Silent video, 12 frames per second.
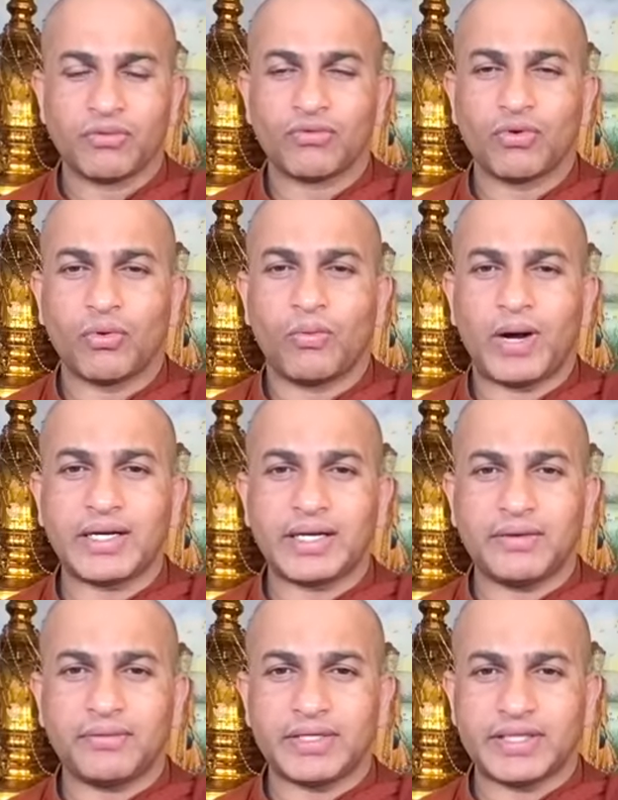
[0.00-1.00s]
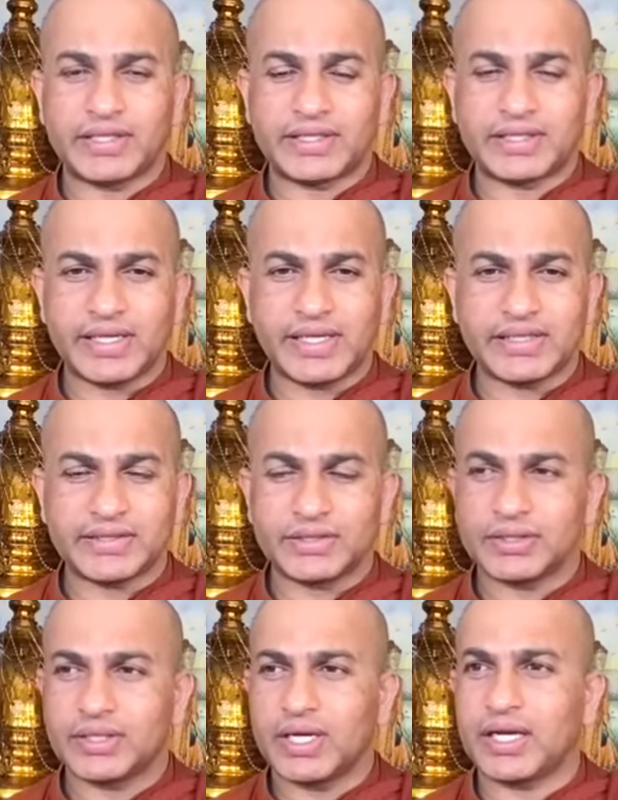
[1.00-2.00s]
so whatever the
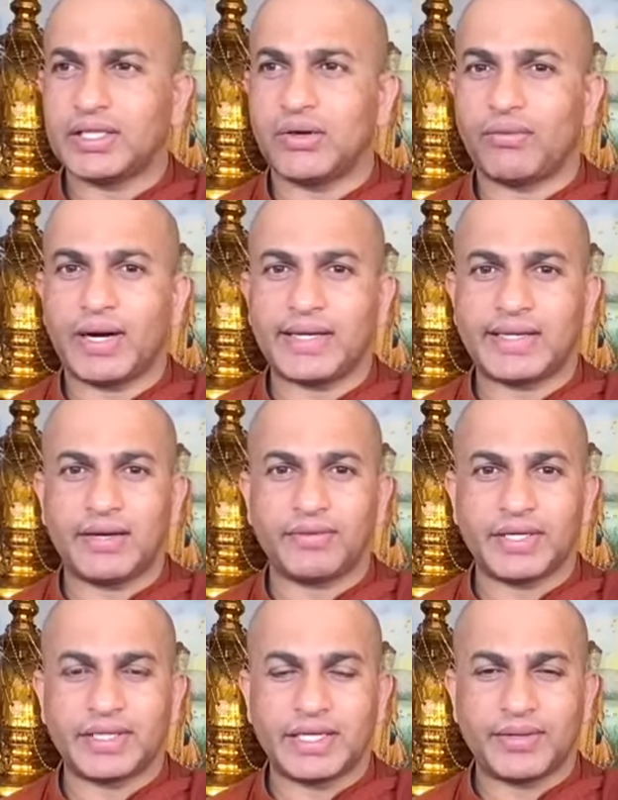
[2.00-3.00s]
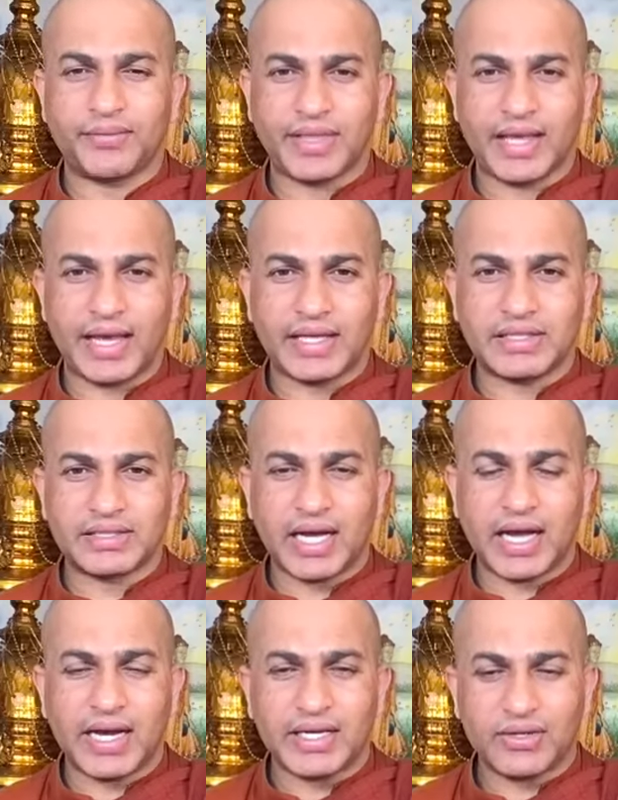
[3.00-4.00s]
stress and the whatever the
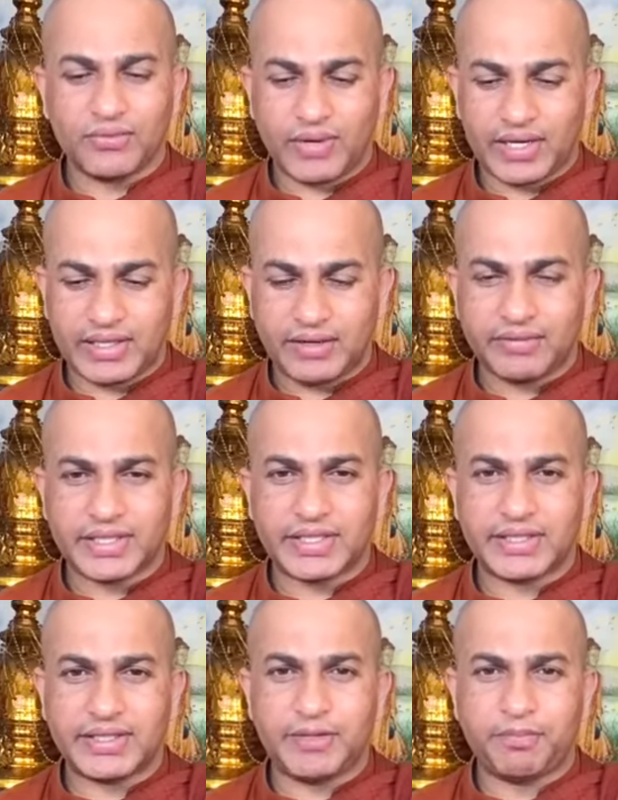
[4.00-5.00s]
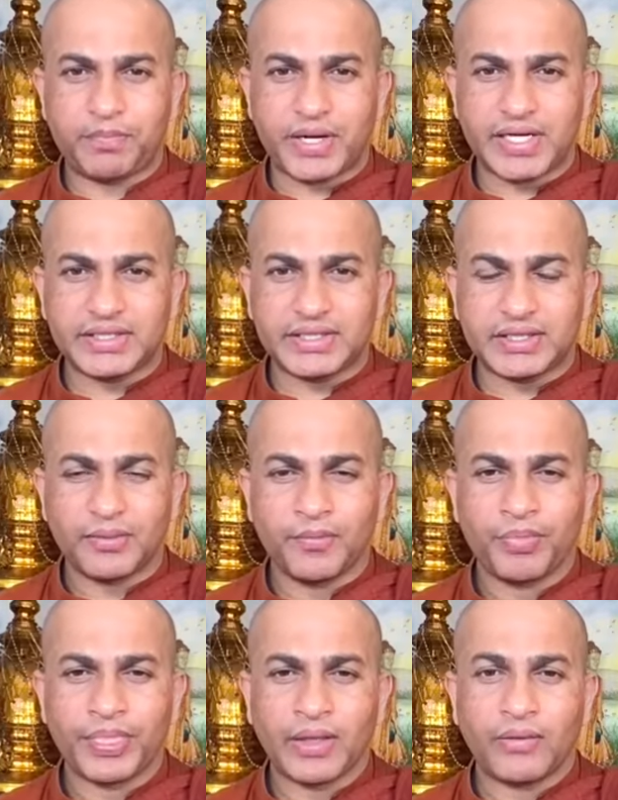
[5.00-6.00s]
anxiety, whatever the depression,
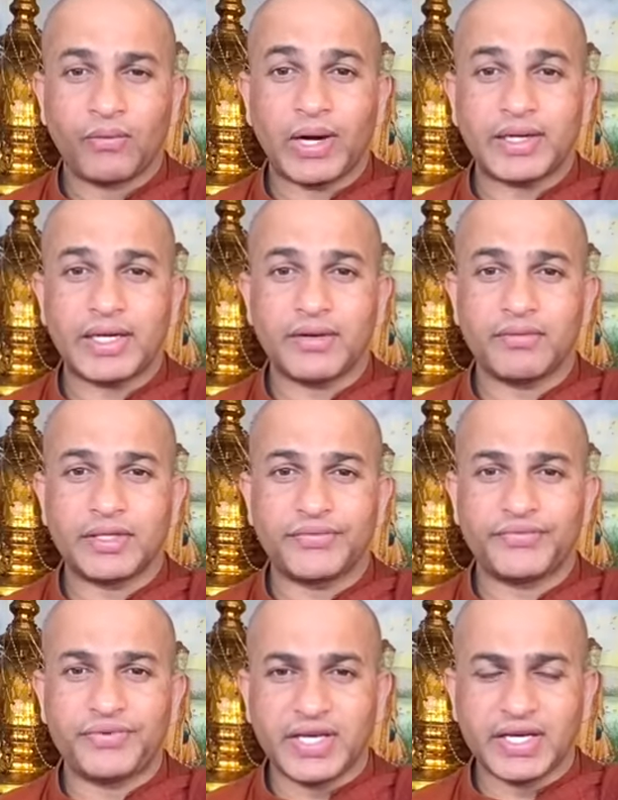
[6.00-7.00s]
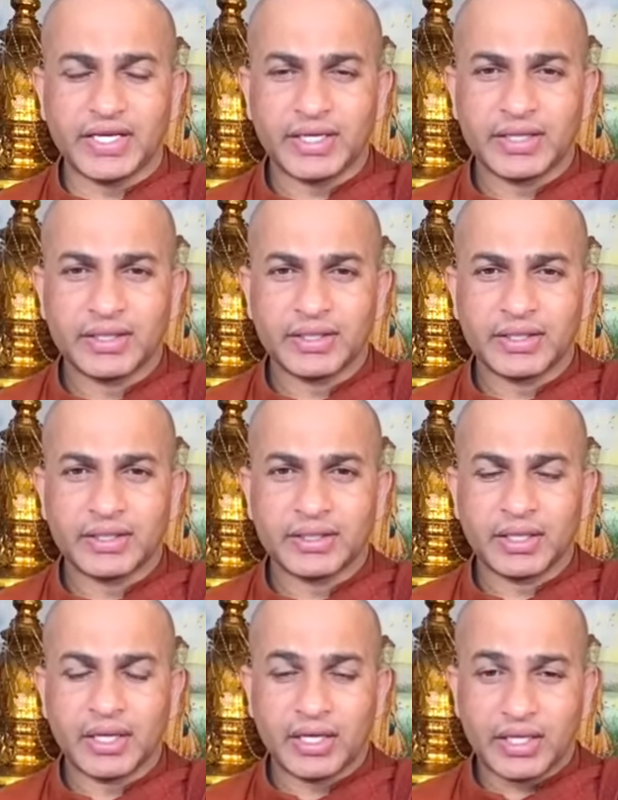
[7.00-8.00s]
whatever the fear
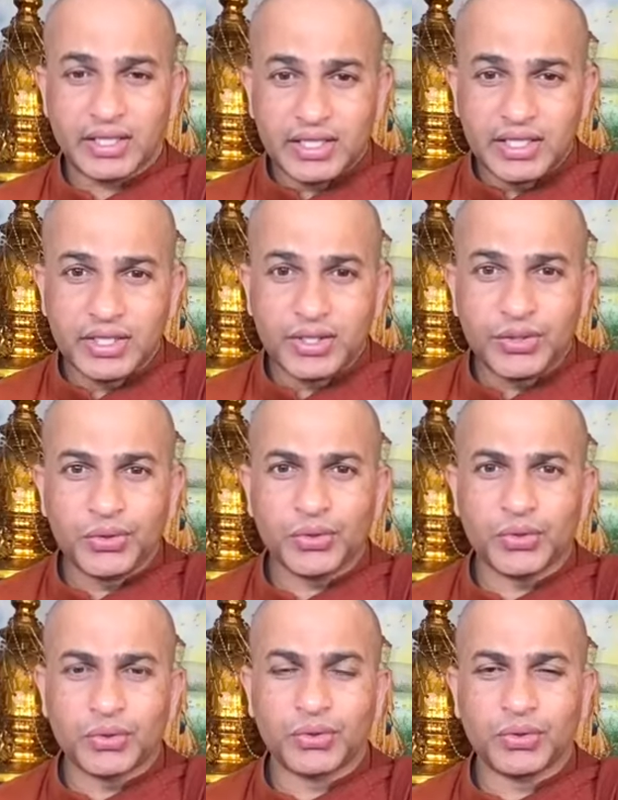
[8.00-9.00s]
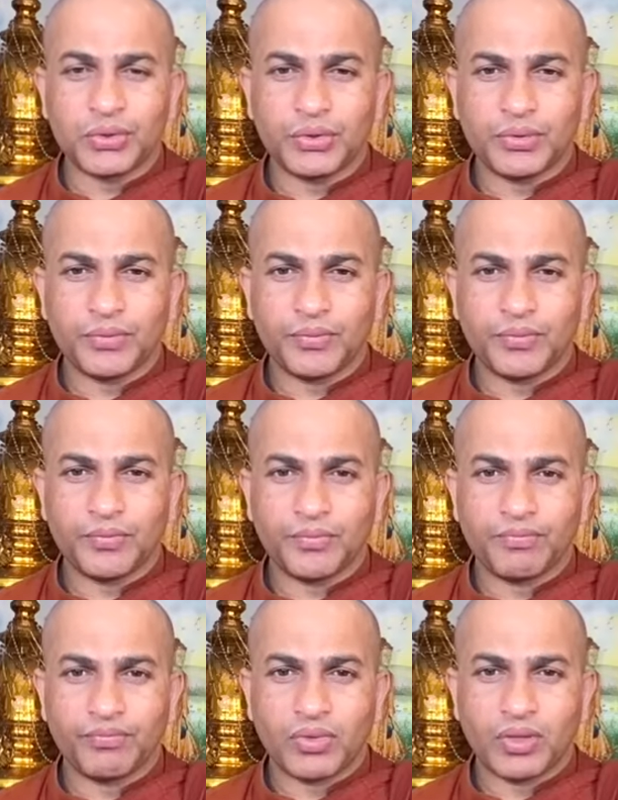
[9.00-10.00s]
in you,
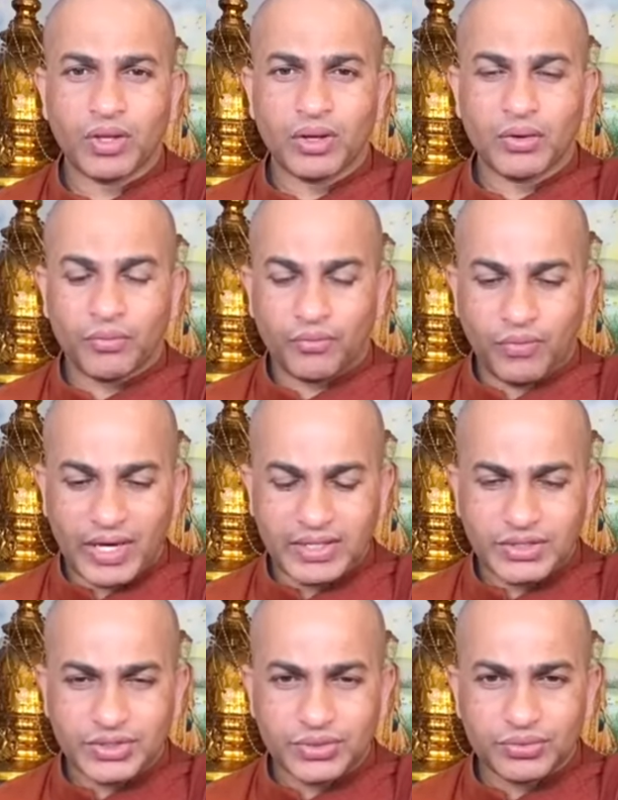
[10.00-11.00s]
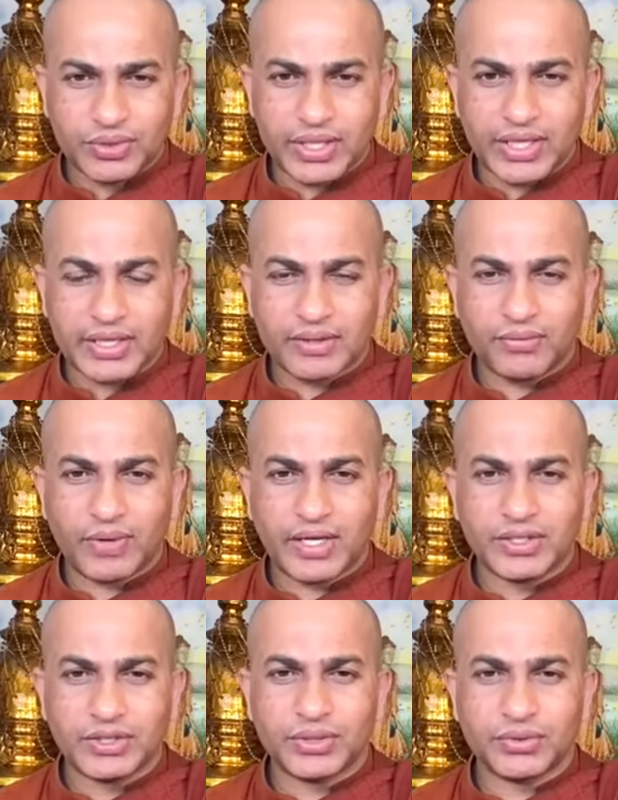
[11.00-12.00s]
once you rec-
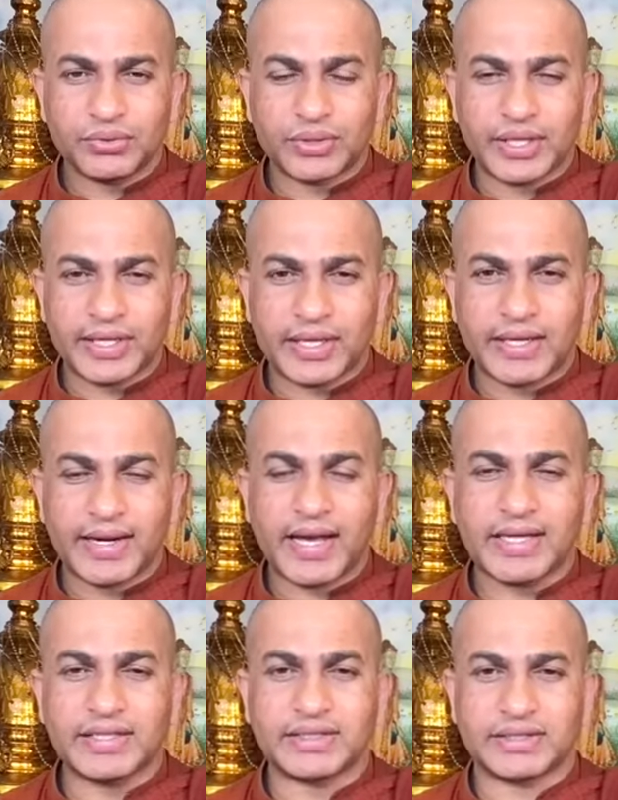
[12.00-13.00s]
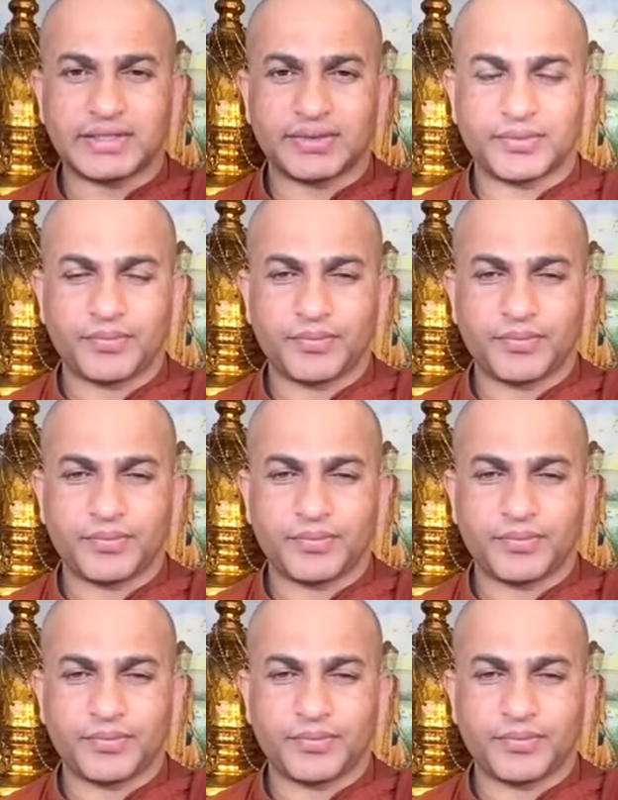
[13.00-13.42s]
once you recognize